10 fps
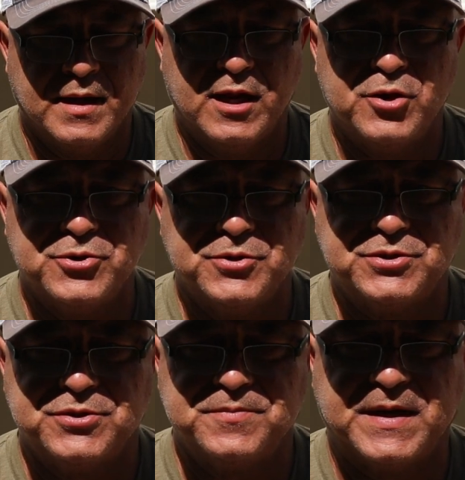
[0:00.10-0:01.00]
Hello
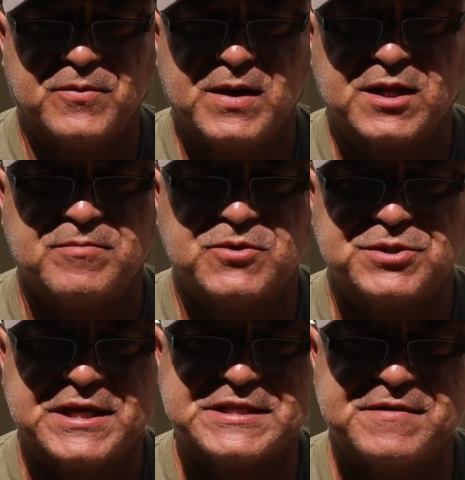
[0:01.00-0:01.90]
YouTube and welcome to
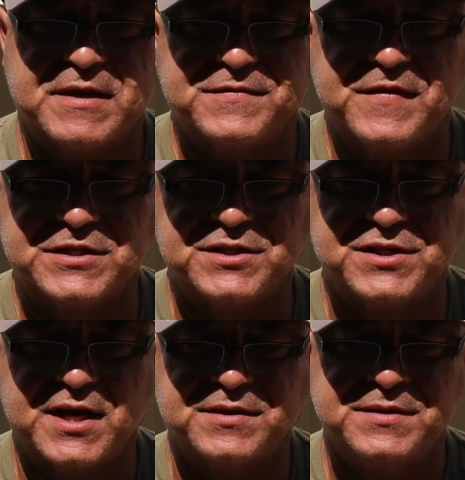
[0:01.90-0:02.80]
JC Bass Fishing
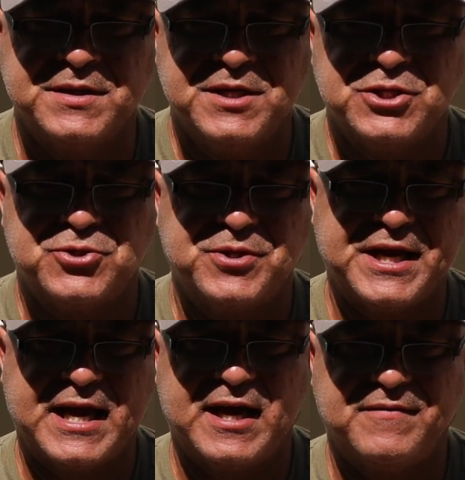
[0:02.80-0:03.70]
Channel.
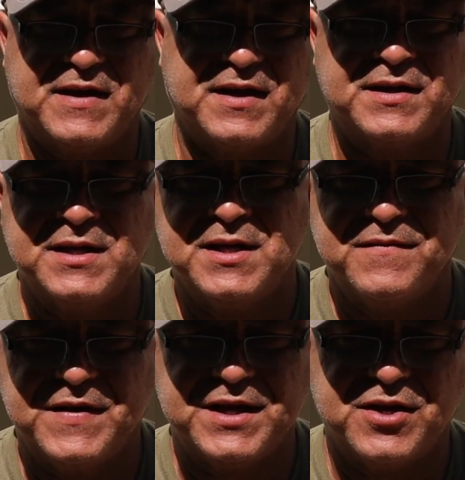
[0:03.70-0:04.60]
Today I have a
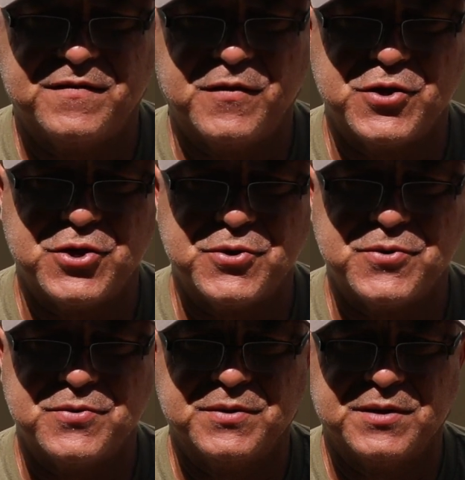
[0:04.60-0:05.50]
video for
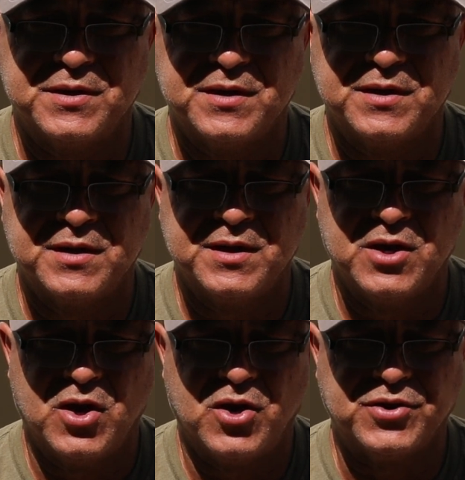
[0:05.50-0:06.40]
you
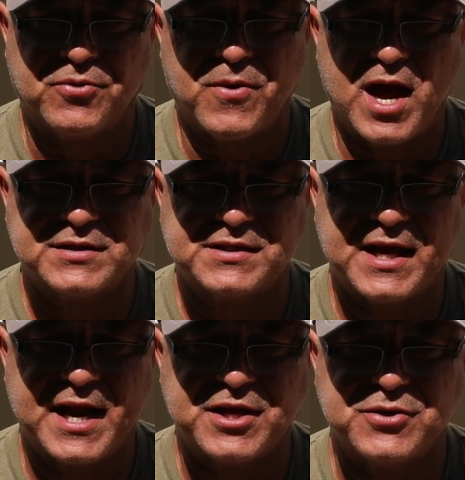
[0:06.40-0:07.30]
on the rods
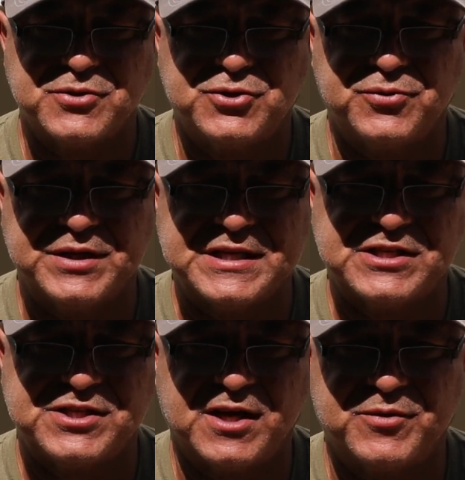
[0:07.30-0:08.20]
that I use during
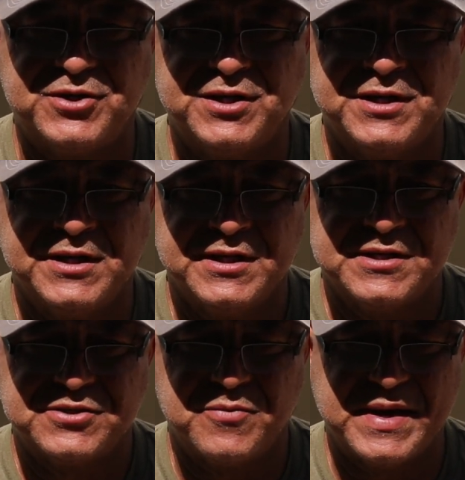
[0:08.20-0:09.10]
this summer.
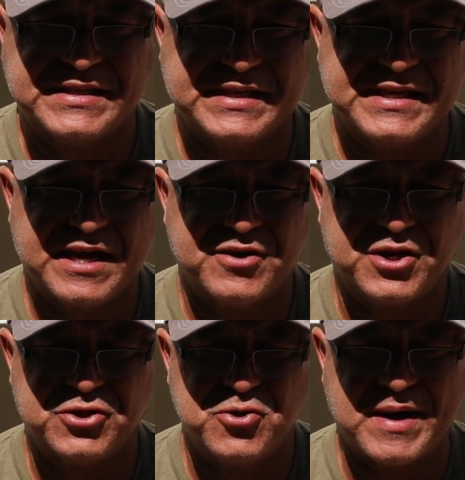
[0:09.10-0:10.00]
So basically I'm
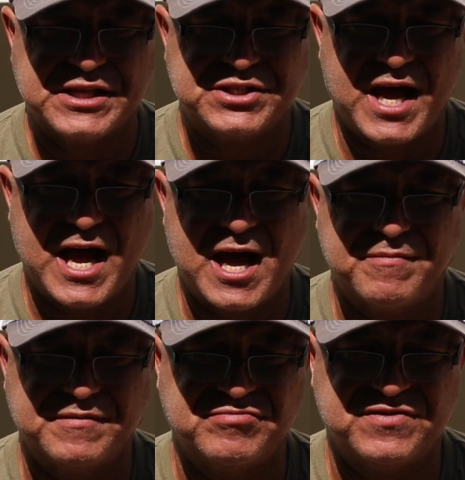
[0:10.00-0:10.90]
gonna do my
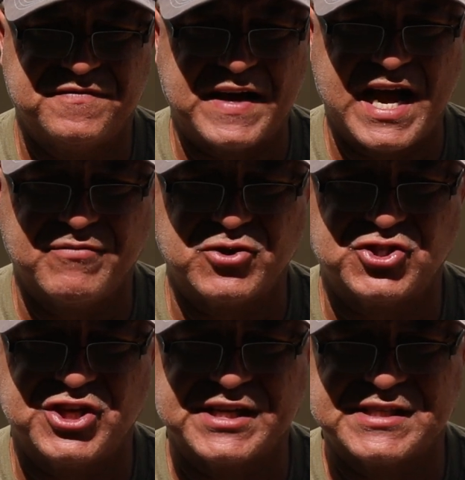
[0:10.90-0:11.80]
top 5 or
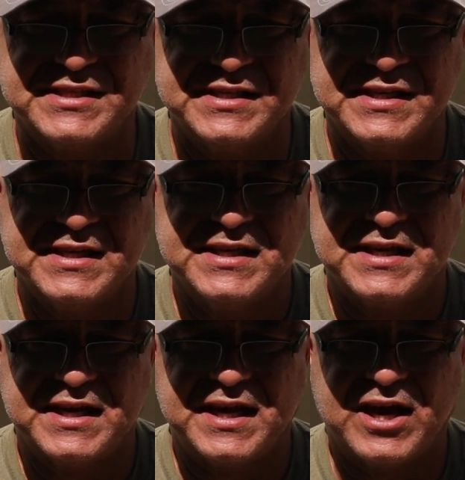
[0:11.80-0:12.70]
6
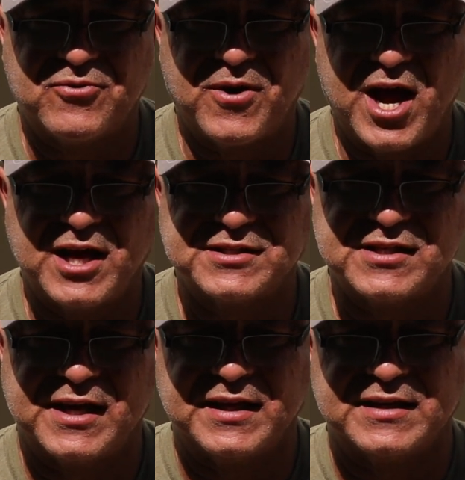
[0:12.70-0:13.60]
rods
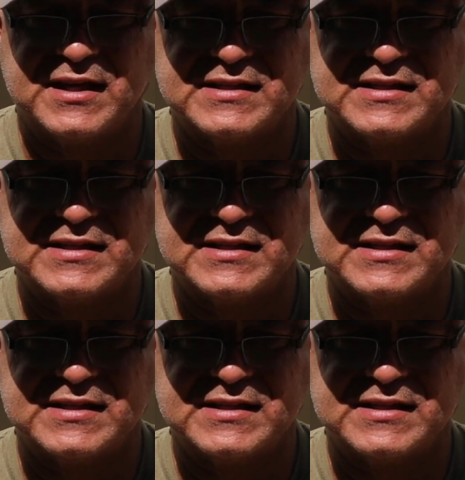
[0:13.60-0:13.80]
and